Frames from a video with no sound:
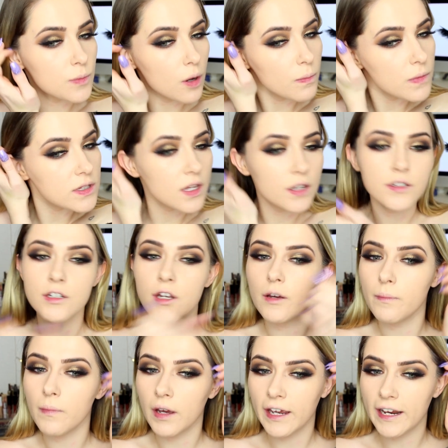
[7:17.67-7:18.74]
pop this under
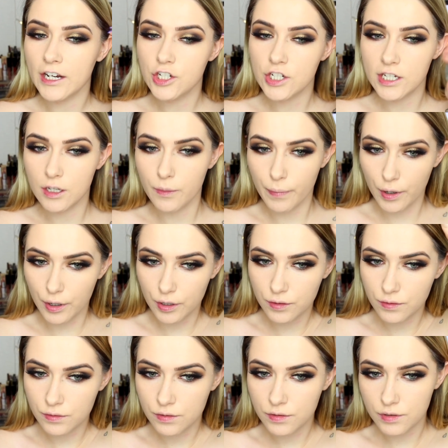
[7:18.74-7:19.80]
my
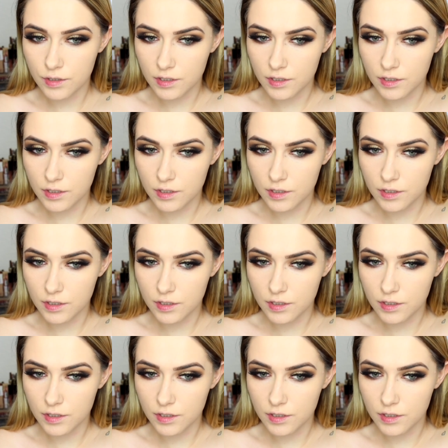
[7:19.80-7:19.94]
cheekbones,